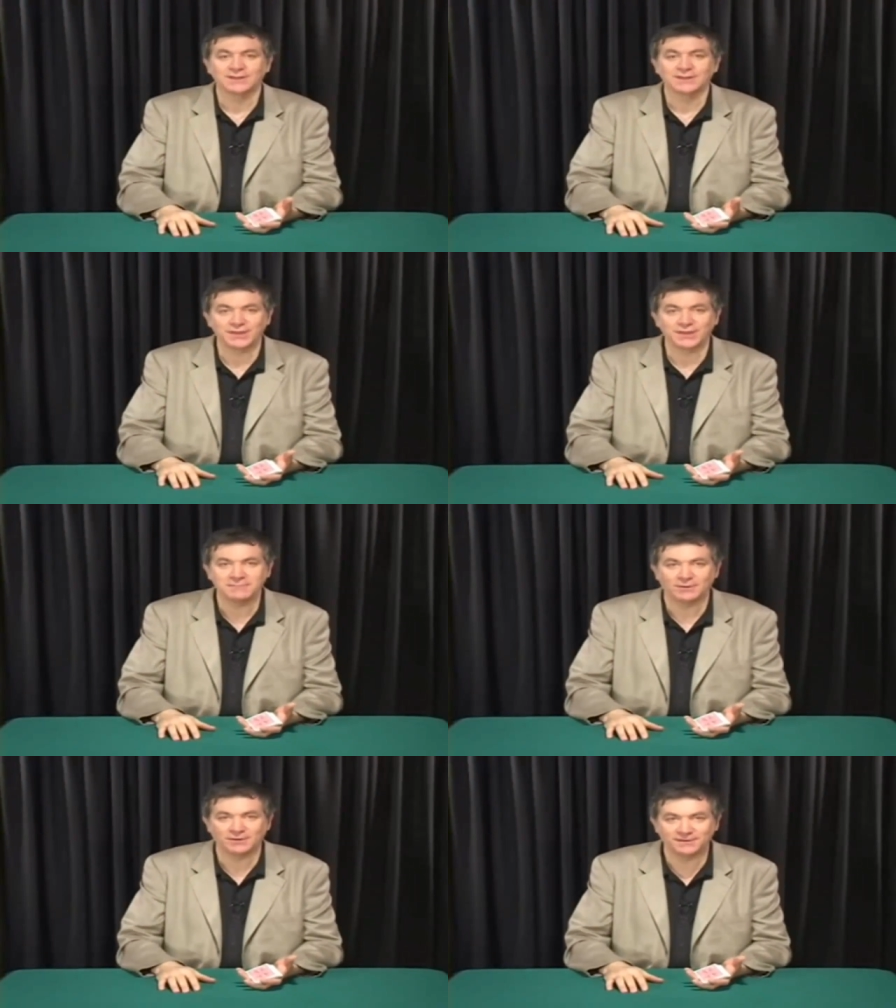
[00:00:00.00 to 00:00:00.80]

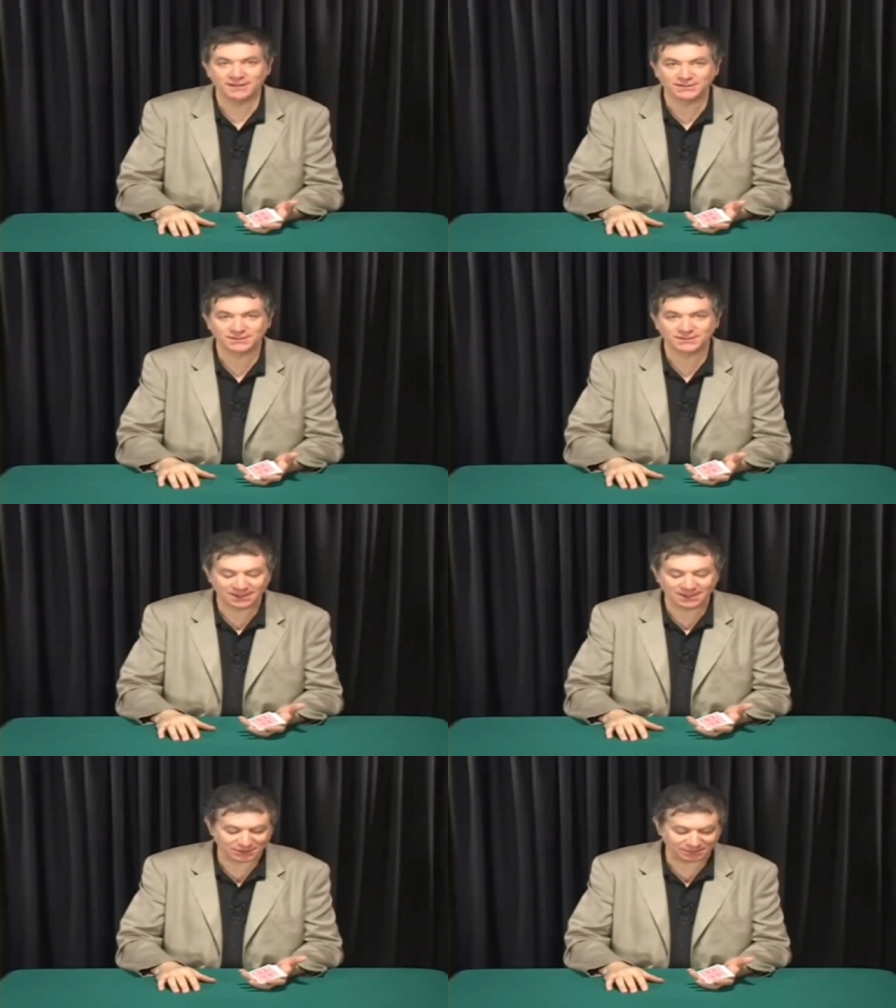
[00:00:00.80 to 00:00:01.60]
theme of this
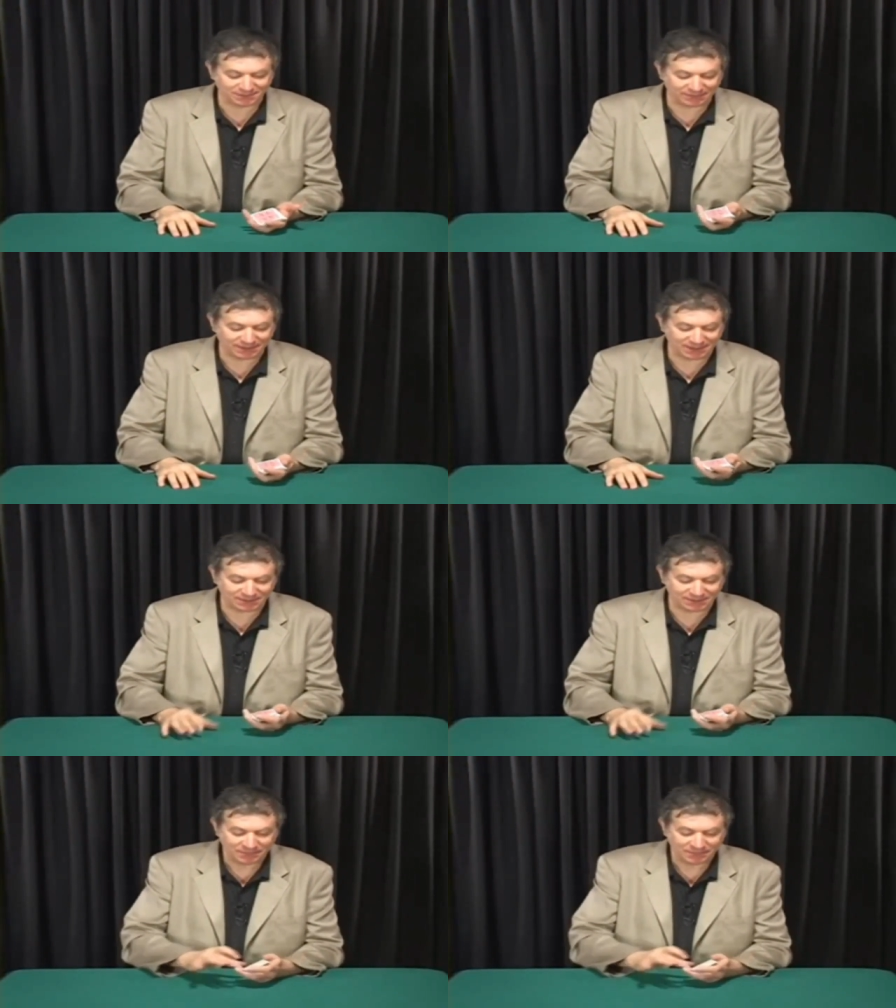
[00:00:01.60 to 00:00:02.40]
series of
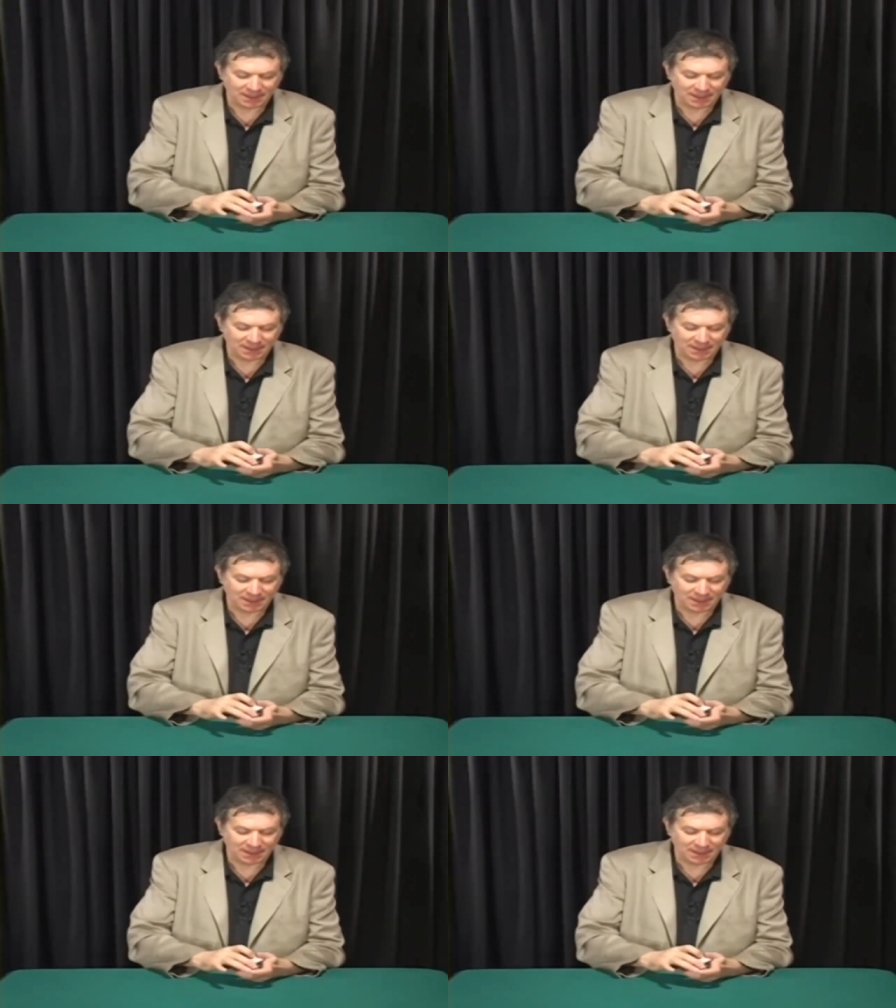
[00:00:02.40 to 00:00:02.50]
DVDs.